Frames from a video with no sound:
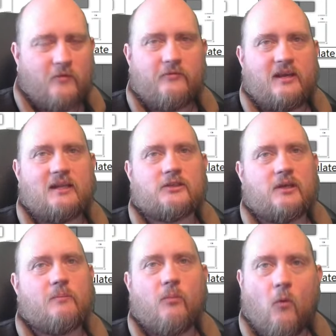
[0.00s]
fills,
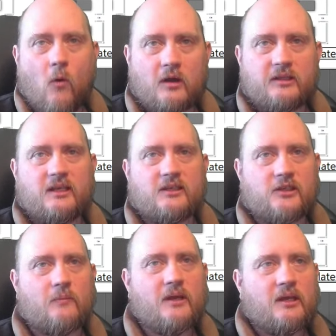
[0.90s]
importing some